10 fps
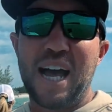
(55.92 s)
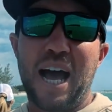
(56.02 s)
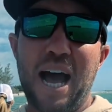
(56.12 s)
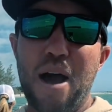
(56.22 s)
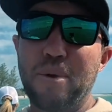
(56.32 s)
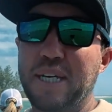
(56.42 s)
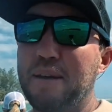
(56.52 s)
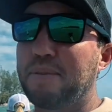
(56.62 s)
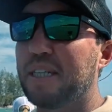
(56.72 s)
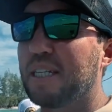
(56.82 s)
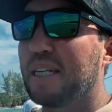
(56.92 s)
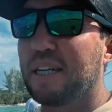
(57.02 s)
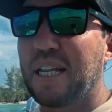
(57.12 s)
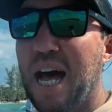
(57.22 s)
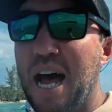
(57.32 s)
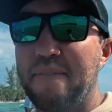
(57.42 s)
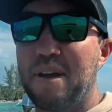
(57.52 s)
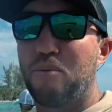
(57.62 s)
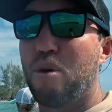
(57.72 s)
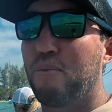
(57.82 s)
how we keep these things alive
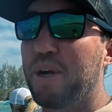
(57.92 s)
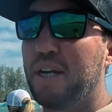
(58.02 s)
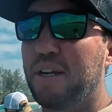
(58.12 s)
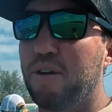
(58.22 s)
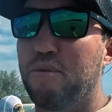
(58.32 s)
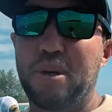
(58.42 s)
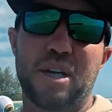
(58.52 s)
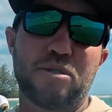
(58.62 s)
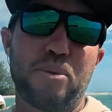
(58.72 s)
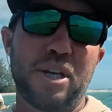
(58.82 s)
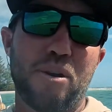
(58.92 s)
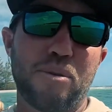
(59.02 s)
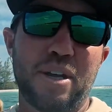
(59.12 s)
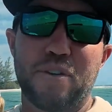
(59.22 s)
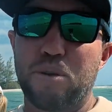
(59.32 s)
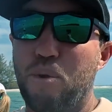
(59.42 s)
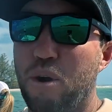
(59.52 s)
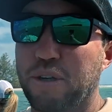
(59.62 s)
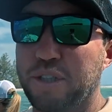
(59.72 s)
and what we do because we don't live on the water.